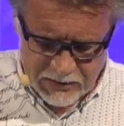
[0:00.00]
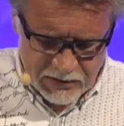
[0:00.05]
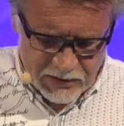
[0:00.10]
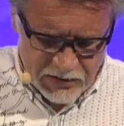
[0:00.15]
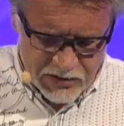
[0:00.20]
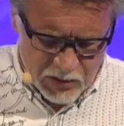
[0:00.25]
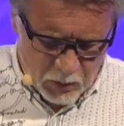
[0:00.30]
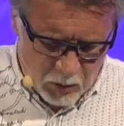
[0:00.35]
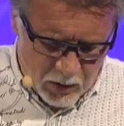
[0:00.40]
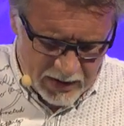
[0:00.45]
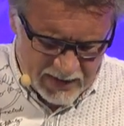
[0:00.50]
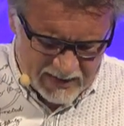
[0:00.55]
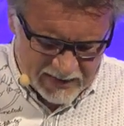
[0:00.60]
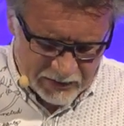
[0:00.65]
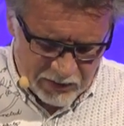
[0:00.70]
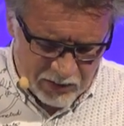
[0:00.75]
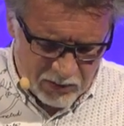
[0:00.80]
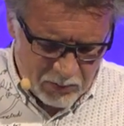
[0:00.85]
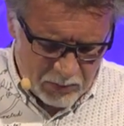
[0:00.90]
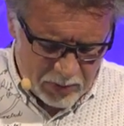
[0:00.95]
So, what is
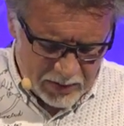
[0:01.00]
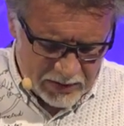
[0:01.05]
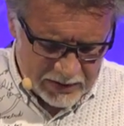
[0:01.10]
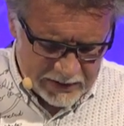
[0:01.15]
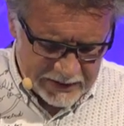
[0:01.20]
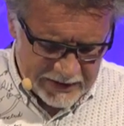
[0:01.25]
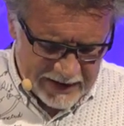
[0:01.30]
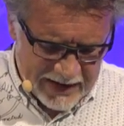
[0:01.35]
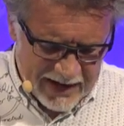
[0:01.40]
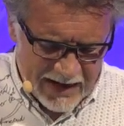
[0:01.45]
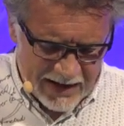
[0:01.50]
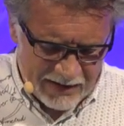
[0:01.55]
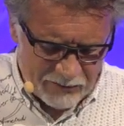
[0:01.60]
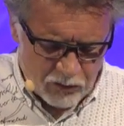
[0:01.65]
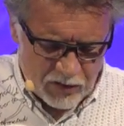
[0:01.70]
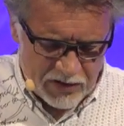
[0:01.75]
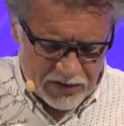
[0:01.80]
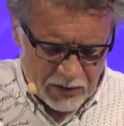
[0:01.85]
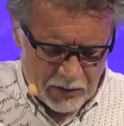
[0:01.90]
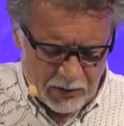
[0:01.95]
hope? Uh, have
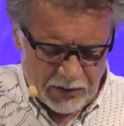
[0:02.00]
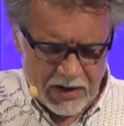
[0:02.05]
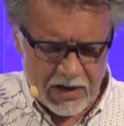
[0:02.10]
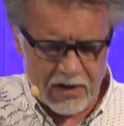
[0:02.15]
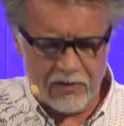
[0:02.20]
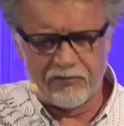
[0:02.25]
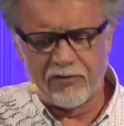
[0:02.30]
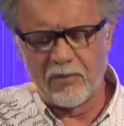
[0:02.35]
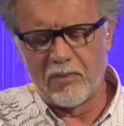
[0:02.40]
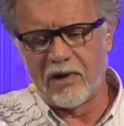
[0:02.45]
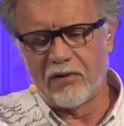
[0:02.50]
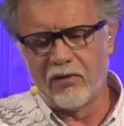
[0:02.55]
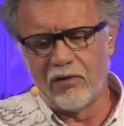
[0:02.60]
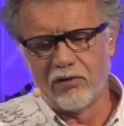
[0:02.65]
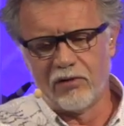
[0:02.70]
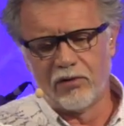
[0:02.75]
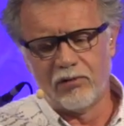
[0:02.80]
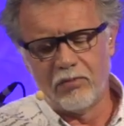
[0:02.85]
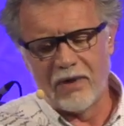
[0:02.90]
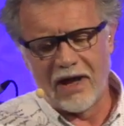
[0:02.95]
we thought enough about
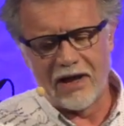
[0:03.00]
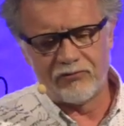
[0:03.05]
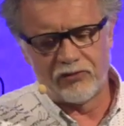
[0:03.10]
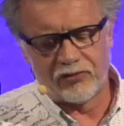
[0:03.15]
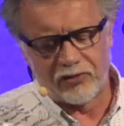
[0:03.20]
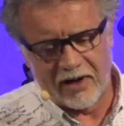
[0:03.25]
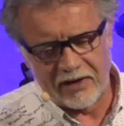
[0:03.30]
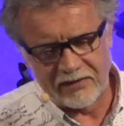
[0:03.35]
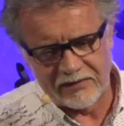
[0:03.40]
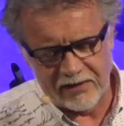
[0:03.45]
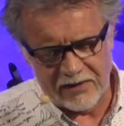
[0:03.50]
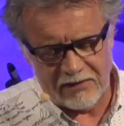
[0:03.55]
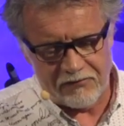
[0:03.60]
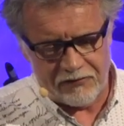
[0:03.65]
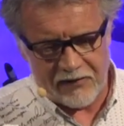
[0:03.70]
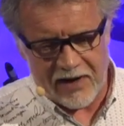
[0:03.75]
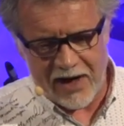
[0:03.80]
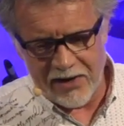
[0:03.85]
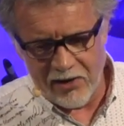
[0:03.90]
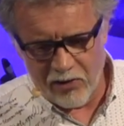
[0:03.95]
hope? I've tried to
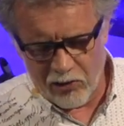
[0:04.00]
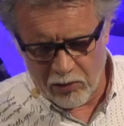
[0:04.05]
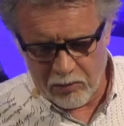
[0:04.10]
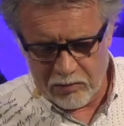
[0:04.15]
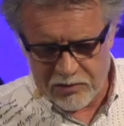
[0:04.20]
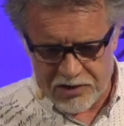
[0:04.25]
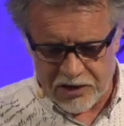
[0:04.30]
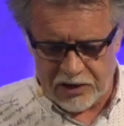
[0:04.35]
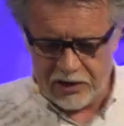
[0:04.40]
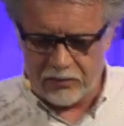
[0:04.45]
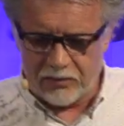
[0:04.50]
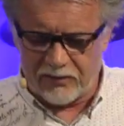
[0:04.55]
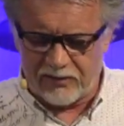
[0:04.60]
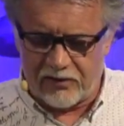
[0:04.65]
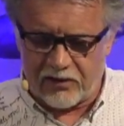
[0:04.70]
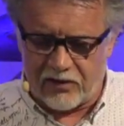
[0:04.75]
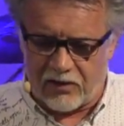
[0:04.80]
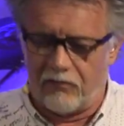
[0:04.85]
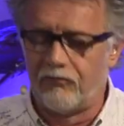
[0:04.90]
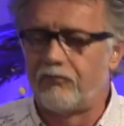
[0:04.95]
define hope to you as the
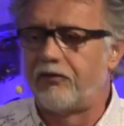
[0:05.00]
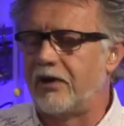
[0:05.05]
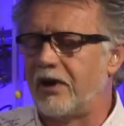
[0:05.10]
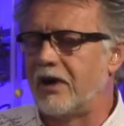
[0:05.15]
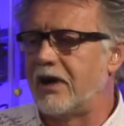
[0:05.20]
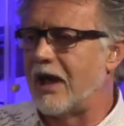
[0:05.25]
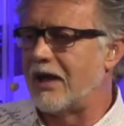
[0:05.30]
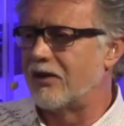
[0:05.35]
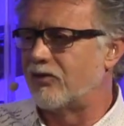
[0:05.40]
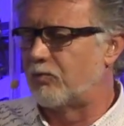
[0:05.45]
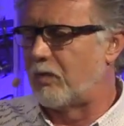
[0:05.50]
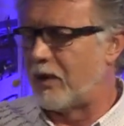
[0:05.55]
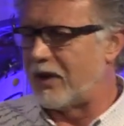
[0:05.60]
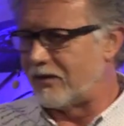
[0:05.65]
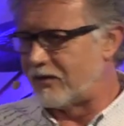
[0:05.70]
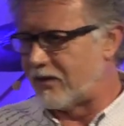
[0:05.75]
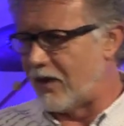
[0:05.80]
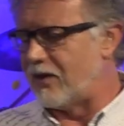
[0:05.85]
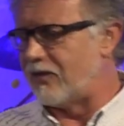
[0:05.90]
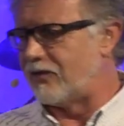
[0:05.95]
confident
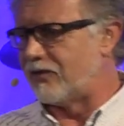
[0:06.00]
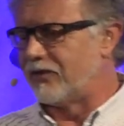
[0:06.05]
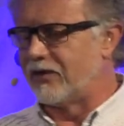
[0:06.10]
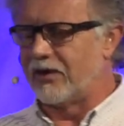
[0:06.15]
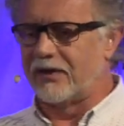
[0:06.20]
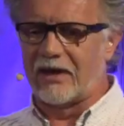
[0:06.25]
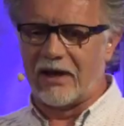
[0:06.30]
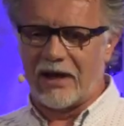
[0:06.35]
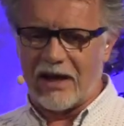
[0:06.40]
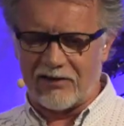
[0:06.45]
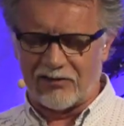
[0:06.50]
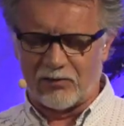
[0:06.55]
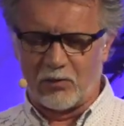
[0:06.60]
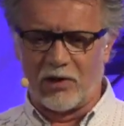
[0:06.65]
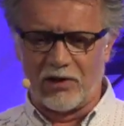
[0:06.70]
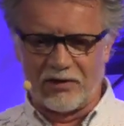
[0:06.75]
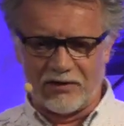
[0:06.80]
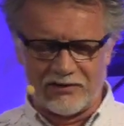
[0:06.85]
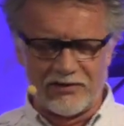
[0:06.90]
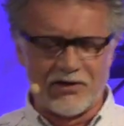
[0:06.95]
expectation that the last
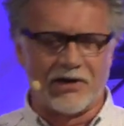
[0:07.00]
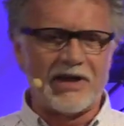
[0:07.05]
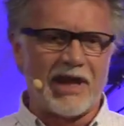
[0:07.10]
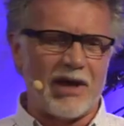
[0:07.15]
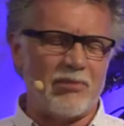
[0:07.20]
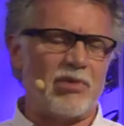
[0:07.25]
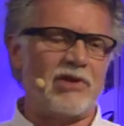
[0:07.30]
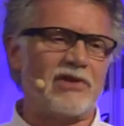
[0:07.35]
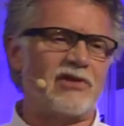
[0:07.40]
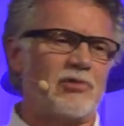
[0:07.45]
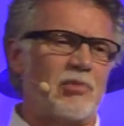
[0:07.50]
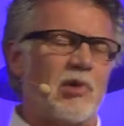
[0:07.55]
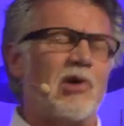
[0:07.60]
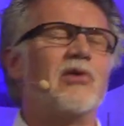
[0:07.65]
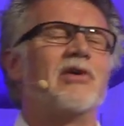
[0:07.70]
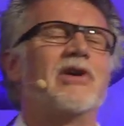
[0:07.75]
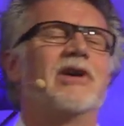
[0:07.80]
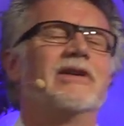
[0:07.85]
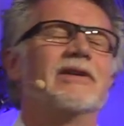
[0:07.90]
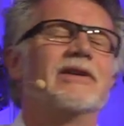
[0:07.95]
word has not yet been
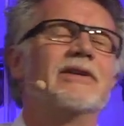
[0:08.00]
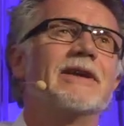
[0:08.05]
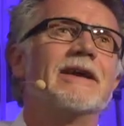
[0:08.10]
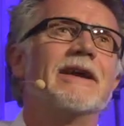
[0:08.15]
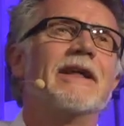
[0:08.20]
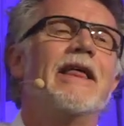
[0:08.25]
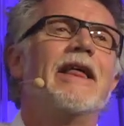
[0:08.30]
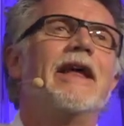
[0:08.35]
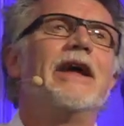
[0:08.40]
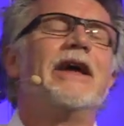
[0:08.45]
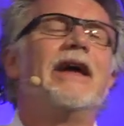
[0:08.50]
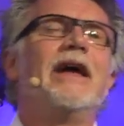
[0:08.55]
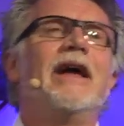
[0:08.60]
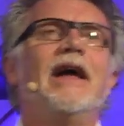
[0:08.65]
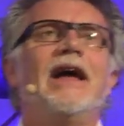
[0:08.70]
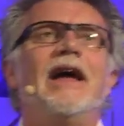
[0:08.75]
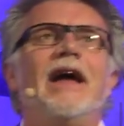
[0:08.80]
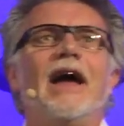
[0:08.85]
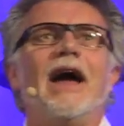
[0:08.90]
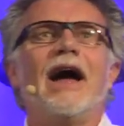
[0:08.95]
spoken.
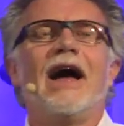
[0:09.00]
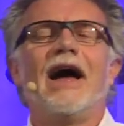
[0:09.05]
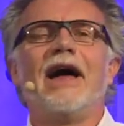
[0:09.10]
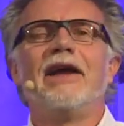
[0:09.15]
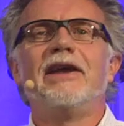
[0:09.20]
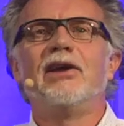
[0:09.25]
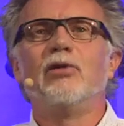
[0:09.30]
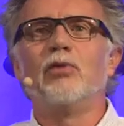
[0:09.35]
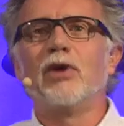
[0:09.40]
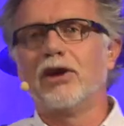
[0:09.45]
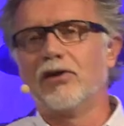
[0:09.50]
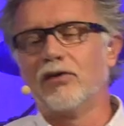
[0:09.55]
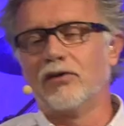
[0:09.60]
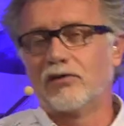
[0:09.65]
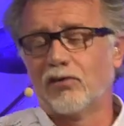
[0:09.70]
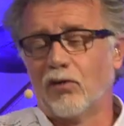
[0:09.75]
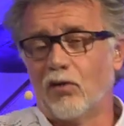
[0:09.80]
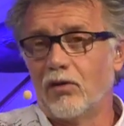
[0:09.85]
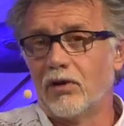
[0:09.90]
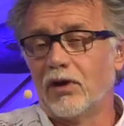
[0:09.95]
And uh, we could
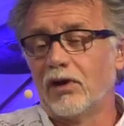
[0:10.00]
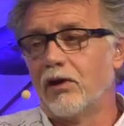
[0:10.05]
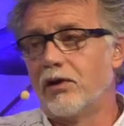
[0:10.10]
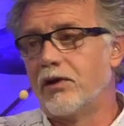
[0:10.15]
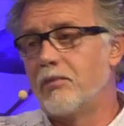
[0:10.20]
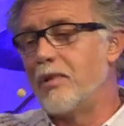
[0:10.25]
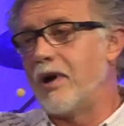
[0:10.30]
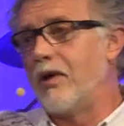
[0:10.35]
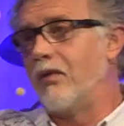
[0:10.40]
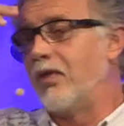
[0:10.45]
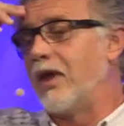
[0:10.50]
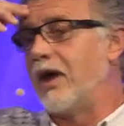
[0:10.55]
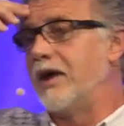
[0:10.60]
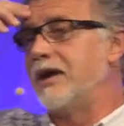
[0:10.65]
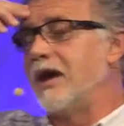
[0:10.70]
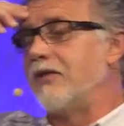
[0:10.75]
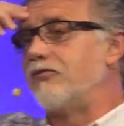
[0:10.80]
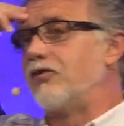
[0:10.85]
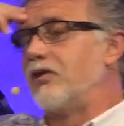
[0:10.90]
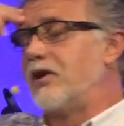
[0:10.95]
talk a lot about that
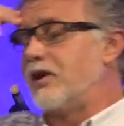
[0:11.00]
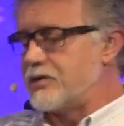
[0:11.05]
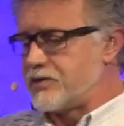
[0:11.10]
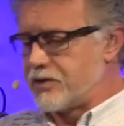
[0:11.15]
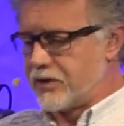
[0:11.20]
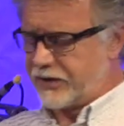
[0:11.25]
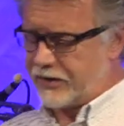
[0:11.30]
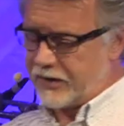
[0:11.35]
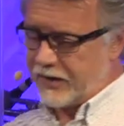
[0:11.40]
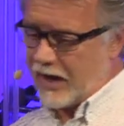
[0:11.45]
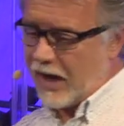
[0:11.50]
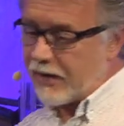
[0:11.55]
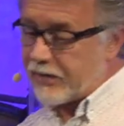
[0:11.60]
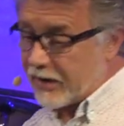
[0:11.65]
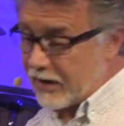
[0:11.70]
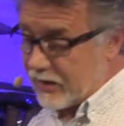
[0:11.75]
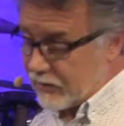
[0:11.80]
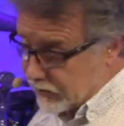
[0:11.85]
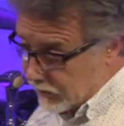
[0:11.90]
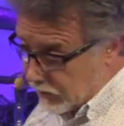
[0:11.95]
definition, and I
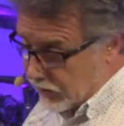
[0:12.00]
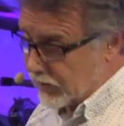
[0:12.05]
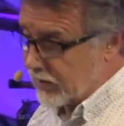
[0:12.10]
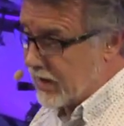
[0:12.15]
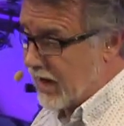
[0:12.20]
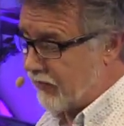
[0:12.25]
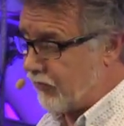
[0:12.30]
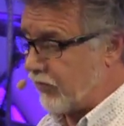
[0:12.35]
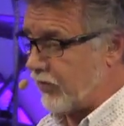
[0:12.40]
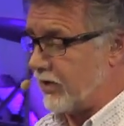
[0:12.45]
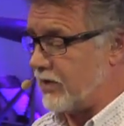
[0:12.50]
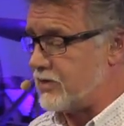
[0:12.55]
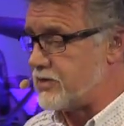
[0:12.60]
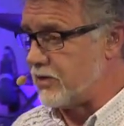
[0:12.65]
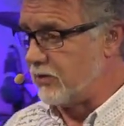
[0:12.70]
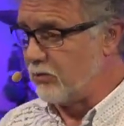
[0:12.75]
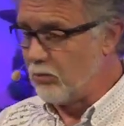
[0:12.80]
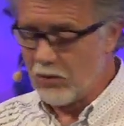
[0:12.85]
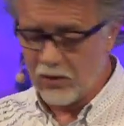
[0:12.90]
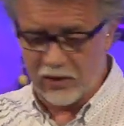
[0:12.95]
think it's a good
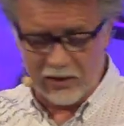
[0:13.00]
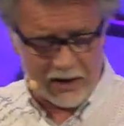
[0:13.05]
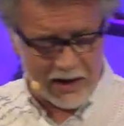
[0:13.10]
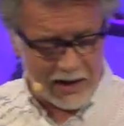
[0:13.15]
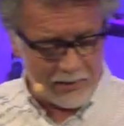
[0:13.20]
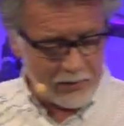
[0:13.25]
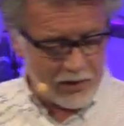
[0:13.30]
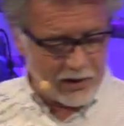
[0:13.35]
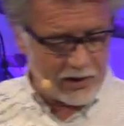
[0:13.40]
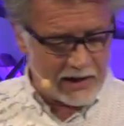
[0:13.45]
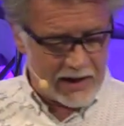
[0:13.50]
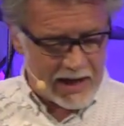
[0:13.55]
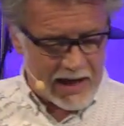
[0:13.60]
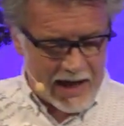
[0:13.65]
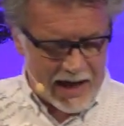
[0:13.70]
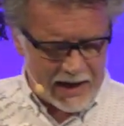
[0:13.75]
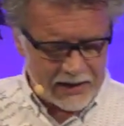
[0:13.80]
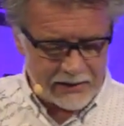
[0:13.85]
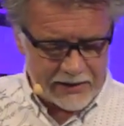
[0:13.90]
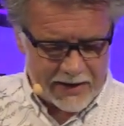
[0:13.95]
definition, but I'm not going to
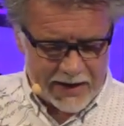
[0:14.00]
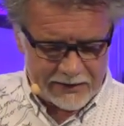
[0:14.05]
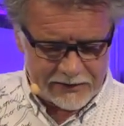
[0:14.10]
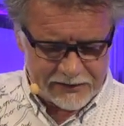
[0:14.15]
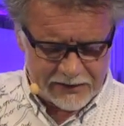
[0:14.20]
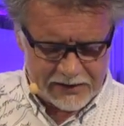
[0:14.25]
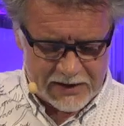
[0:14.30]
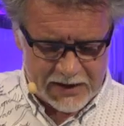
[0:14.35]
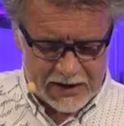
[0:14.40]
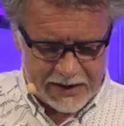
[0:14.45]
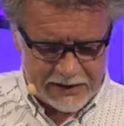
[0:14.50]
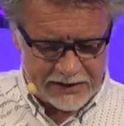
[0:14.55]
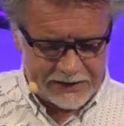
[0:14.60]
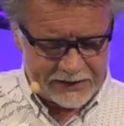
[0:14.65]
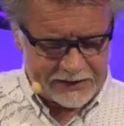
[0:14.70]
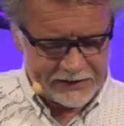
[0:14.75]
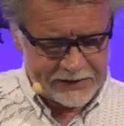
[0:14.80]
hang there today,